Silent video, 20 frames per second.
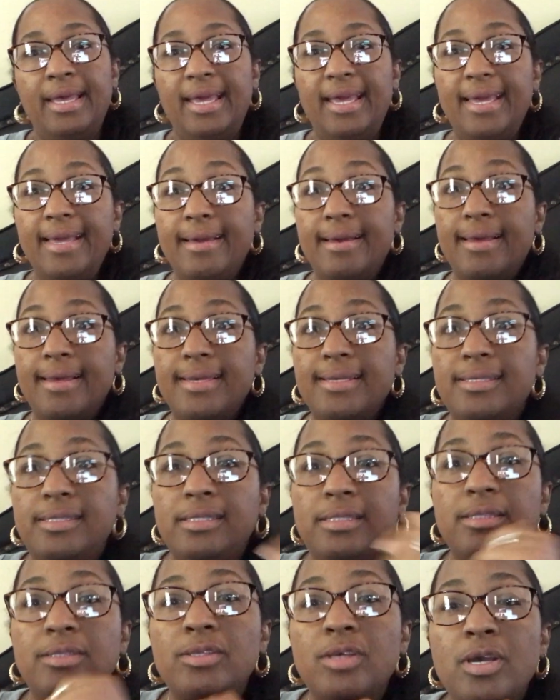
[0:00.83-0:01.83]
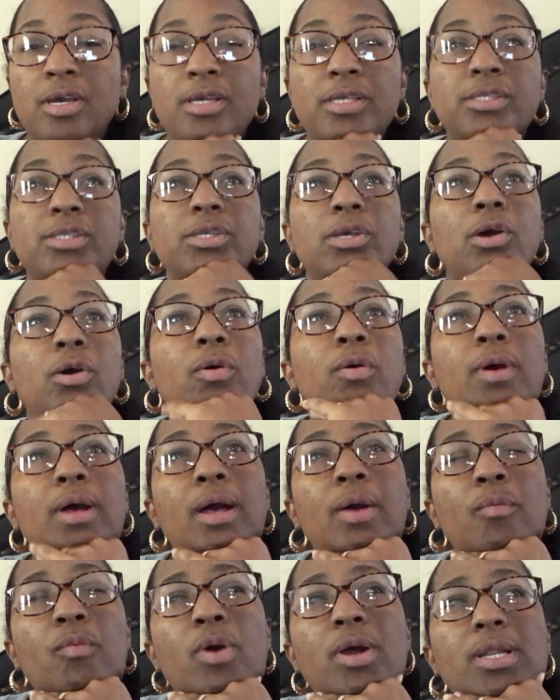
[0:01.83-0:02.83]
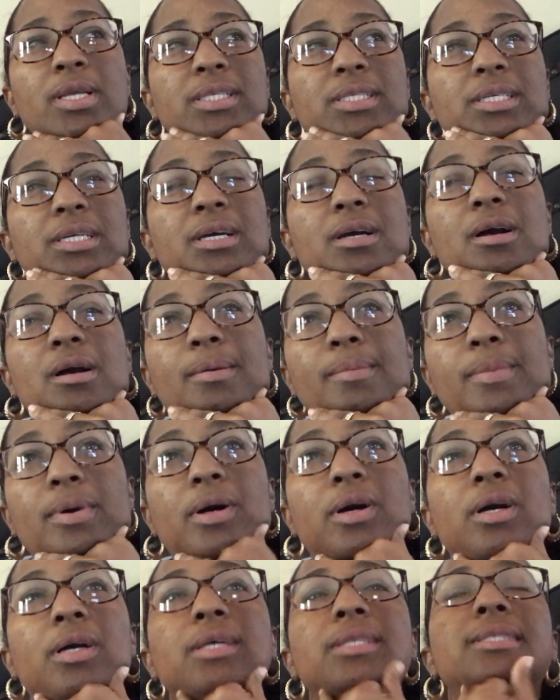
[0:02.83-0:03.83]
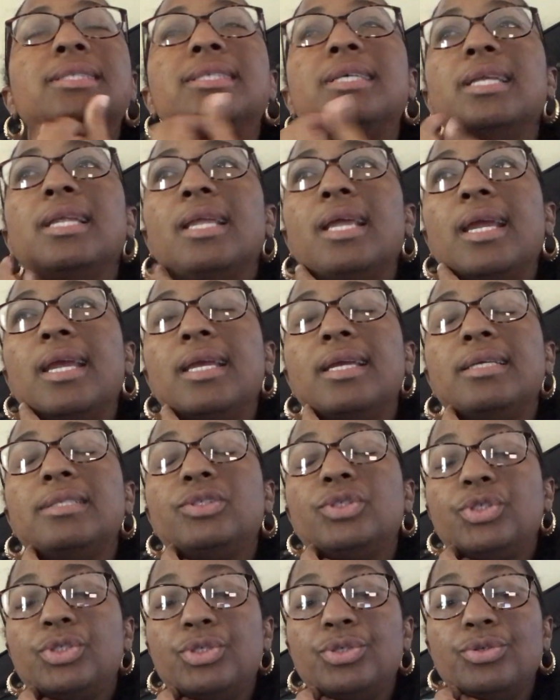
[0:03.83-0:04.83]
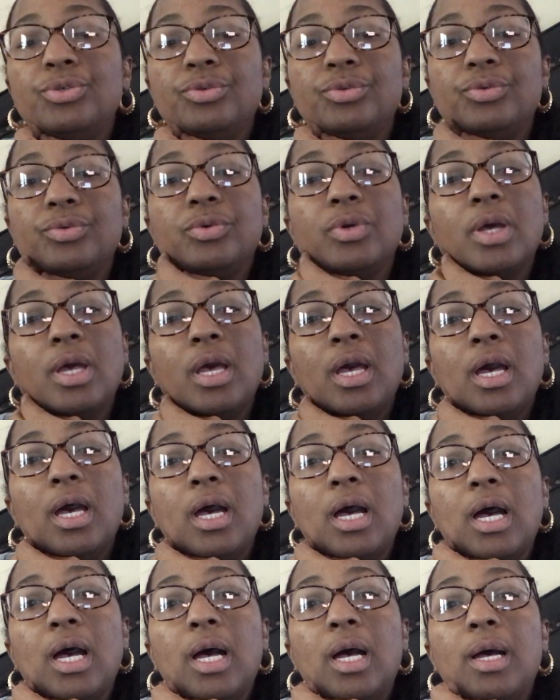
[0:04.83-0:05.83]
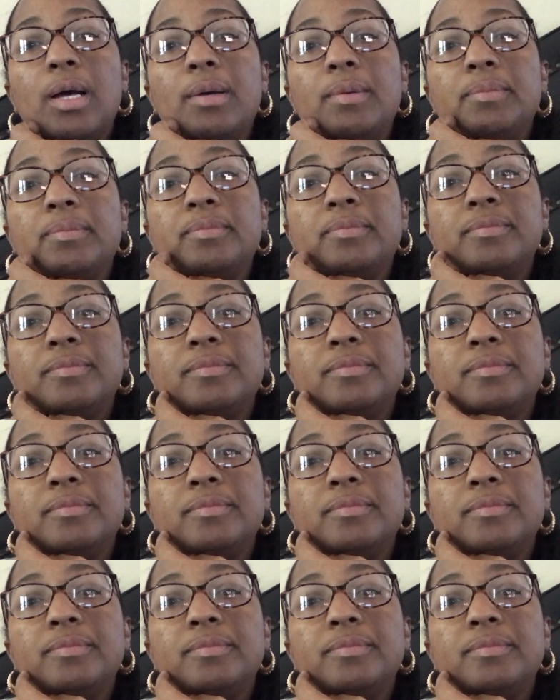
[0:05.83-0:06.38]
Hey guys, so I wanted to come on today to um,